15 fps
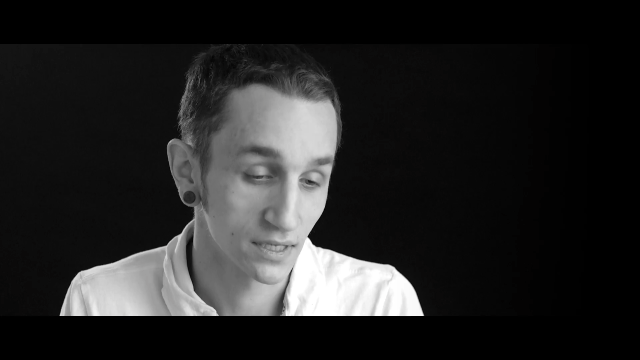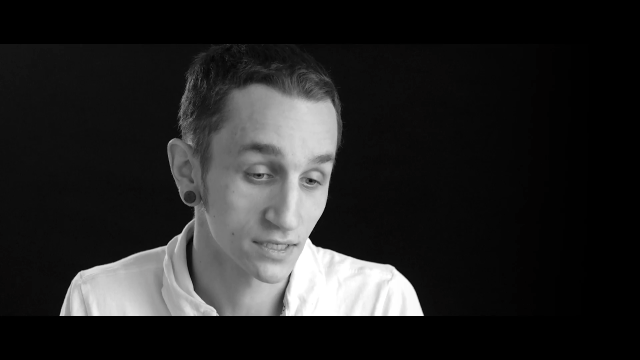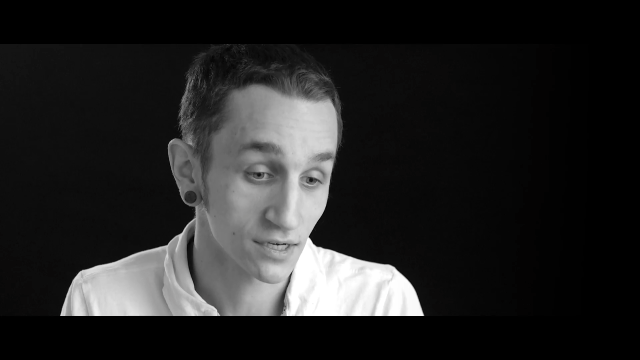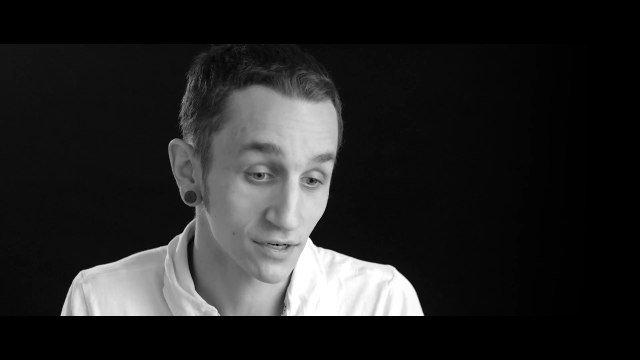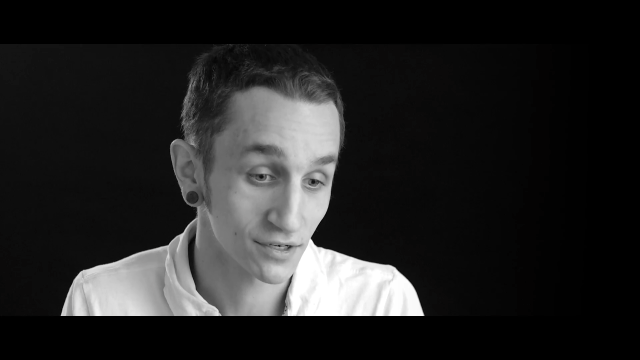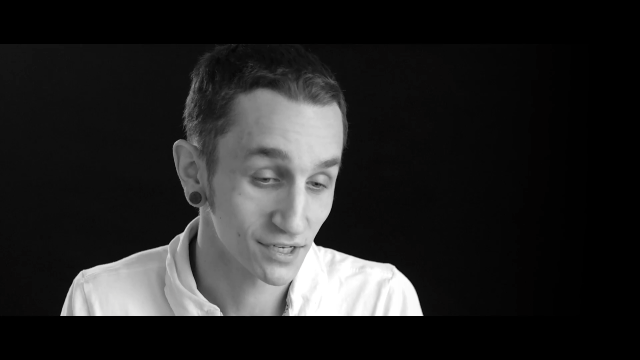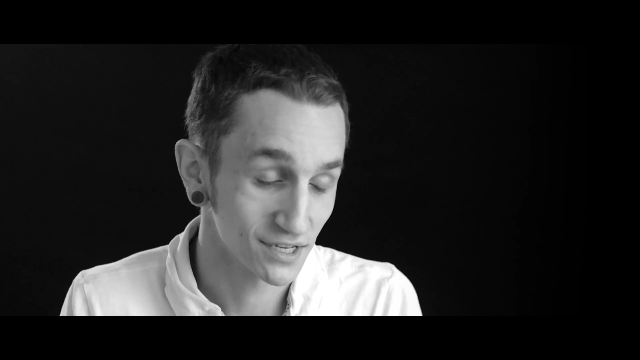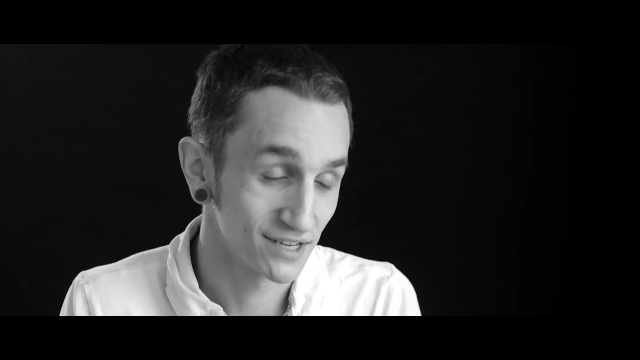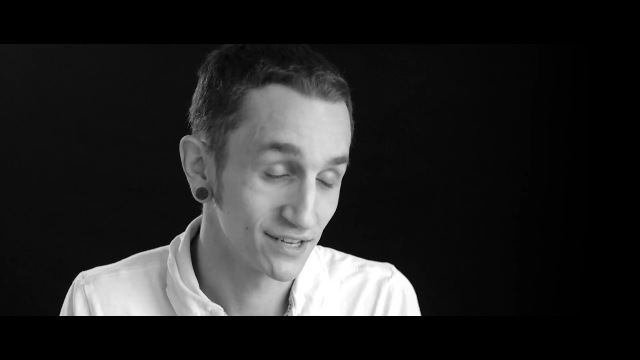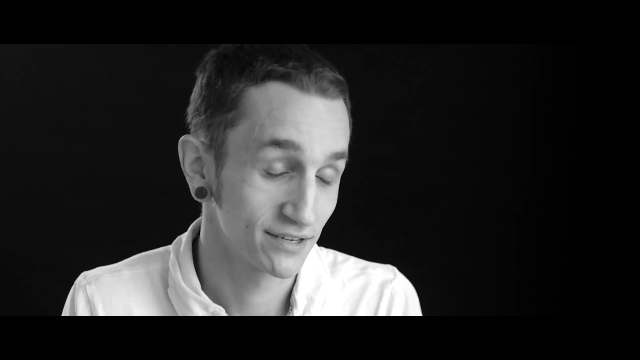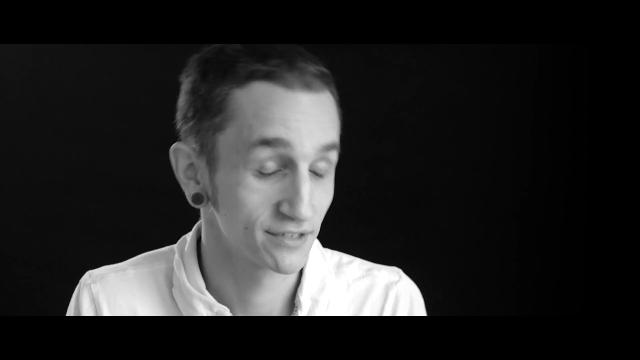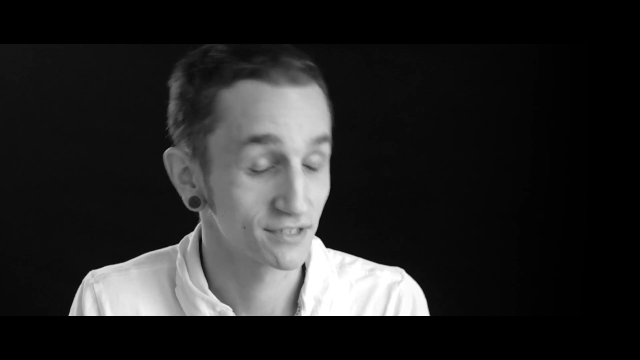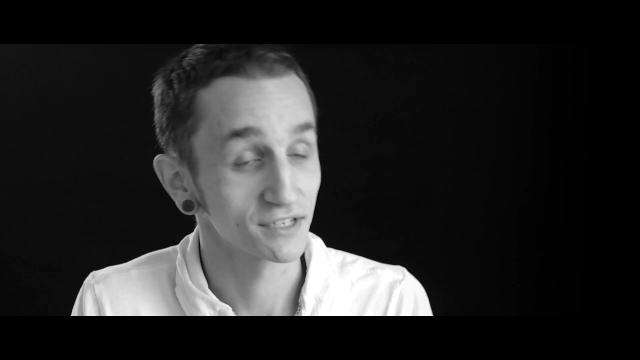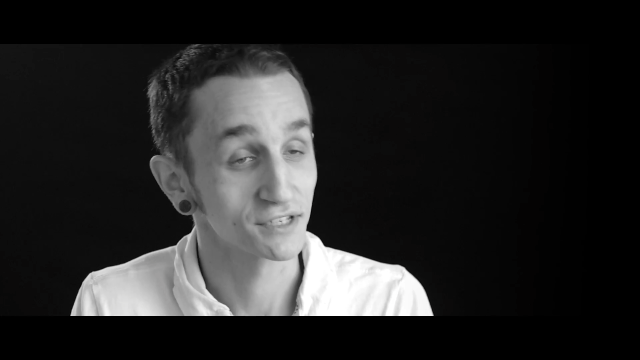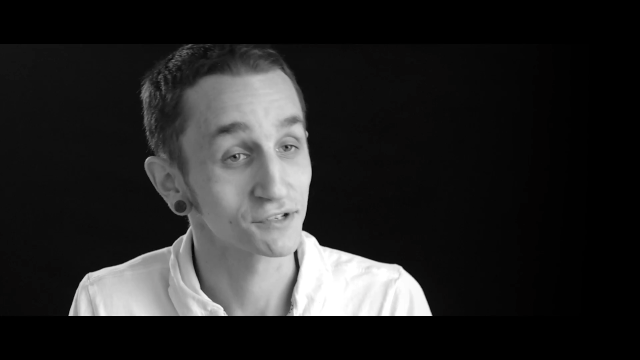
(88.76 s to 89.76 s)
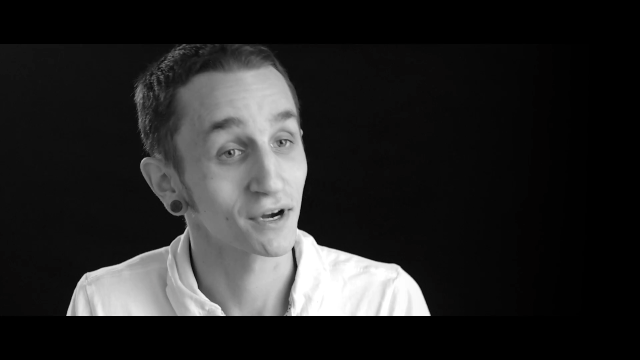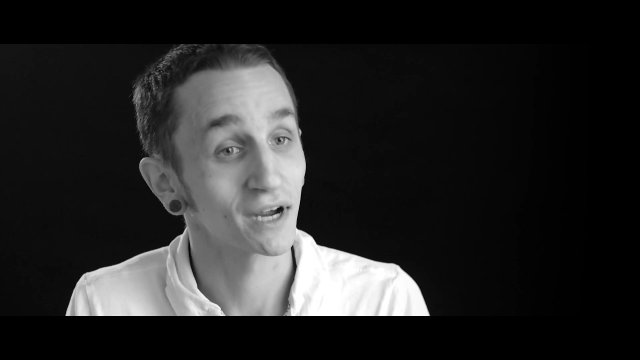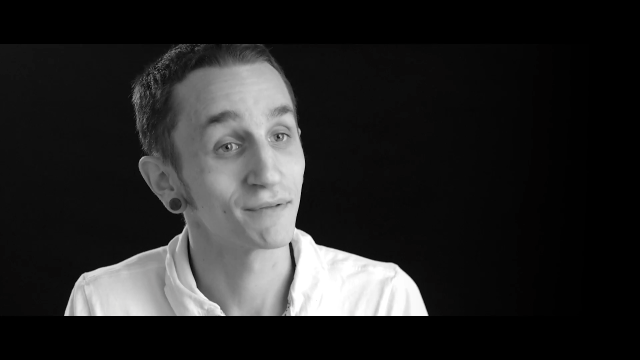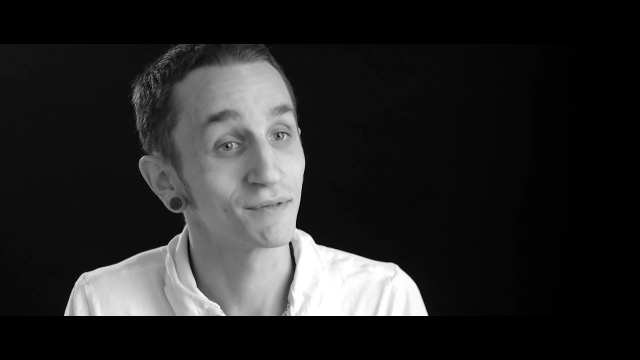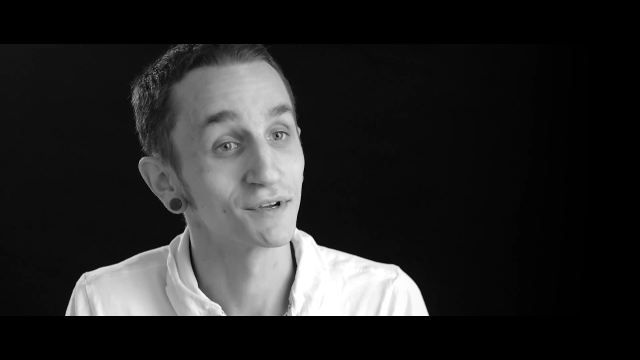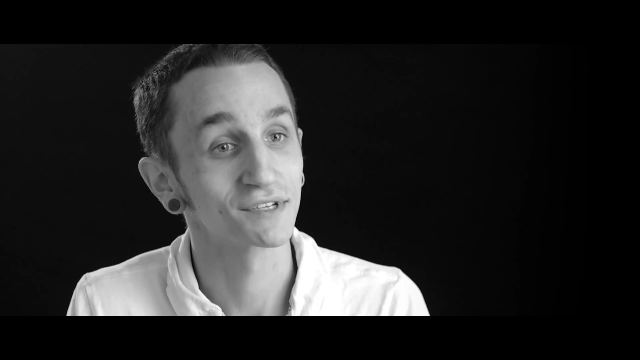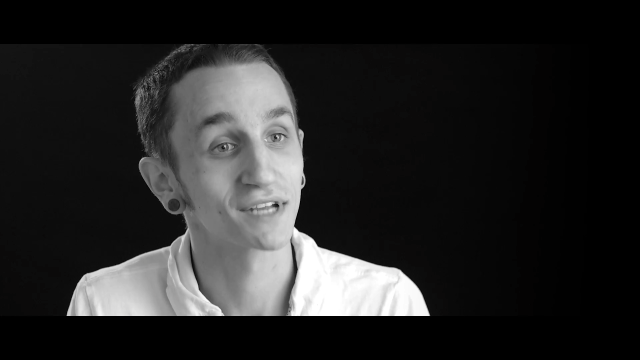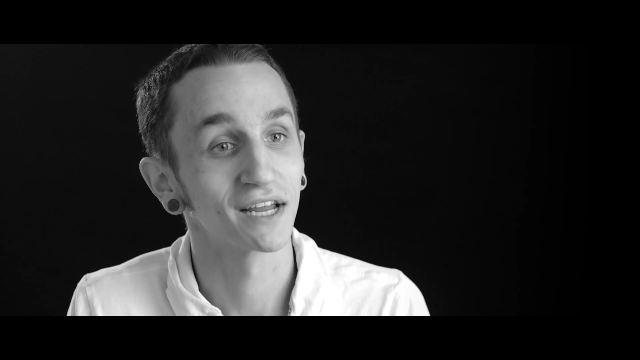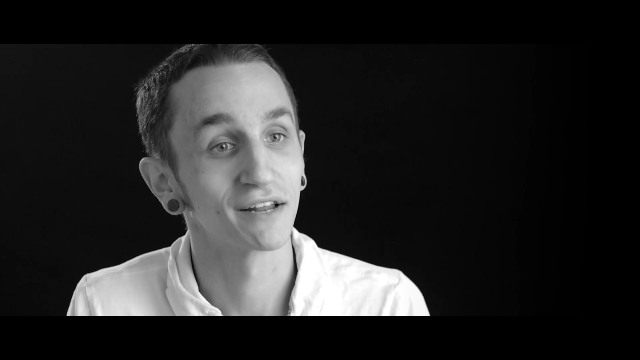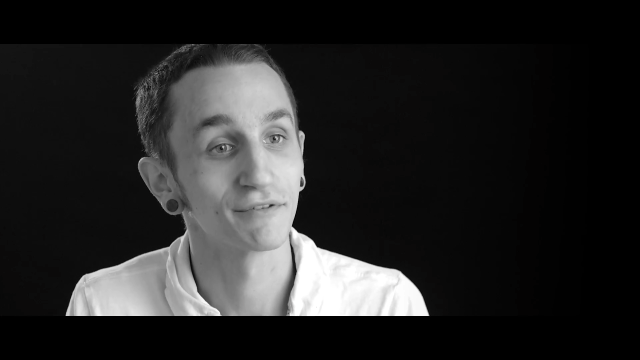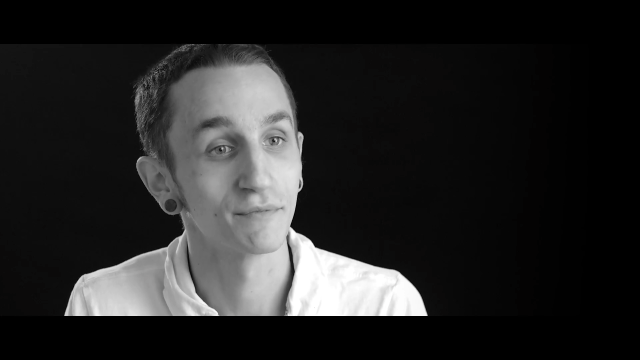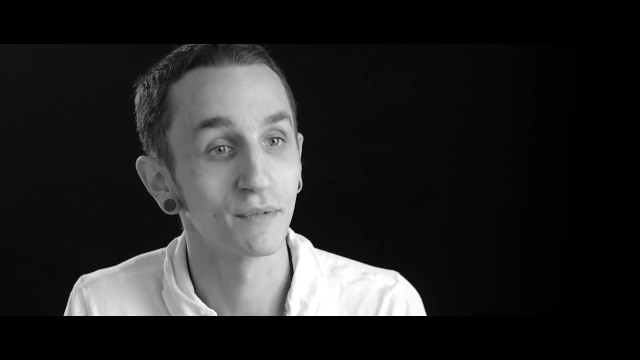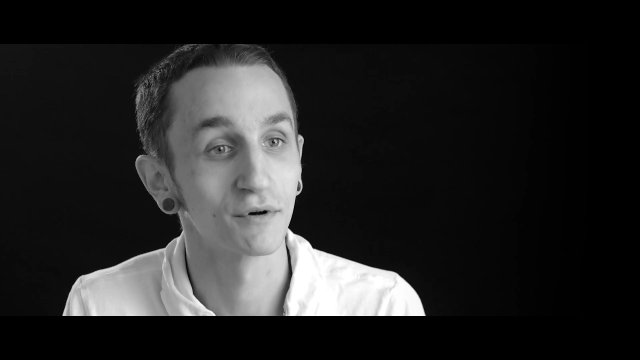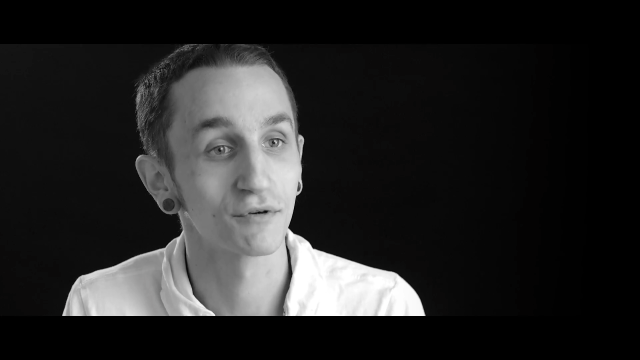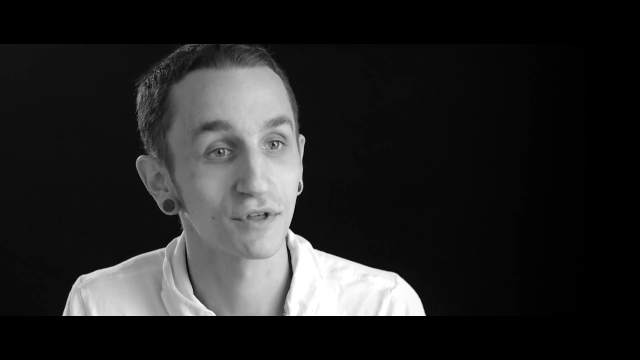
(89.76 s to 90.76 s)
It's hard to describe those kind of
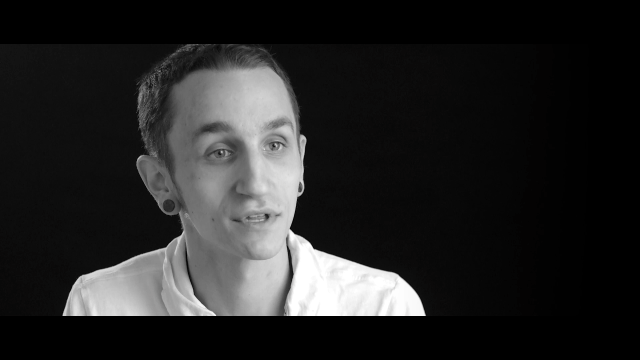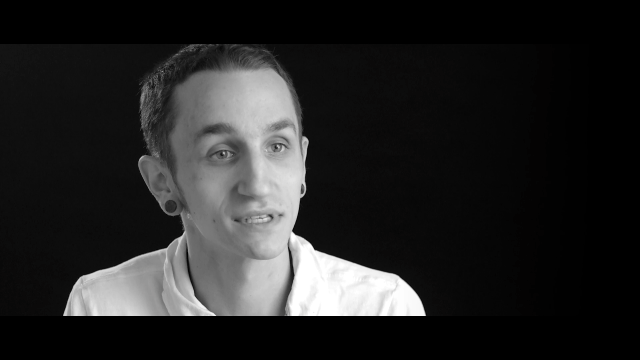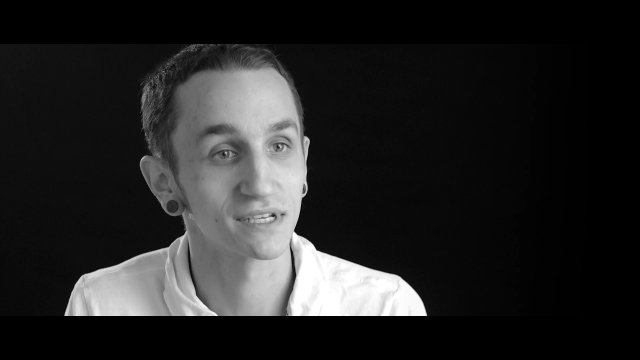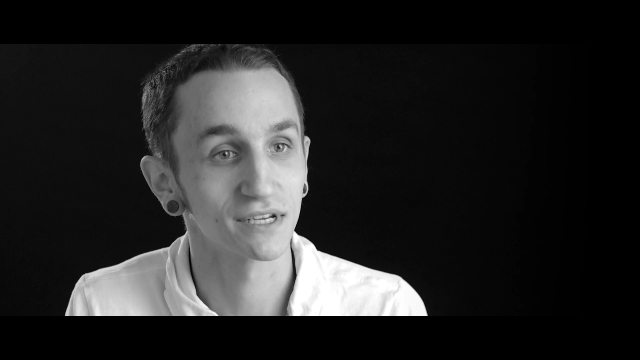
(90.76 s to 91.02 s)
emotions